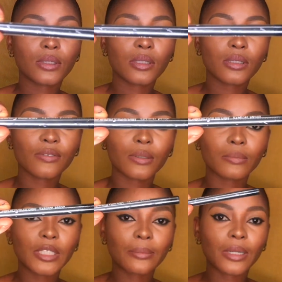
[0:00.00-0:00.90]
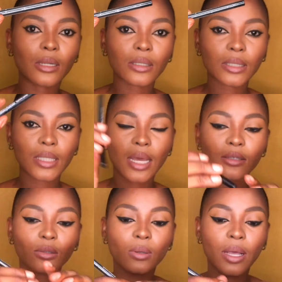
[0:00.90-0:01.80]
This is from the Luster,
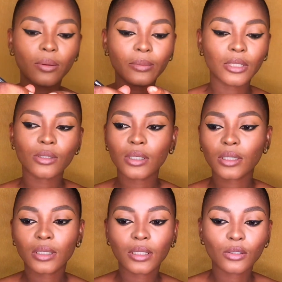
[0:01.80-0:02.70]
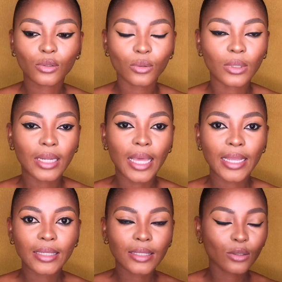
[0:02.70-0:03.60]
so I'll be using this
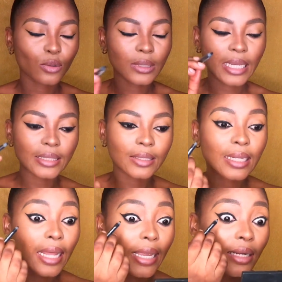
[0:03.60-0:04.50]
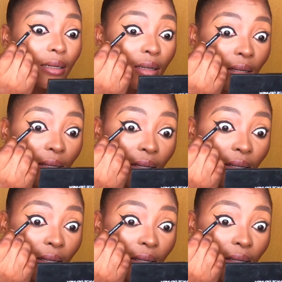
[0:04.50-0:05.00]
to tap line.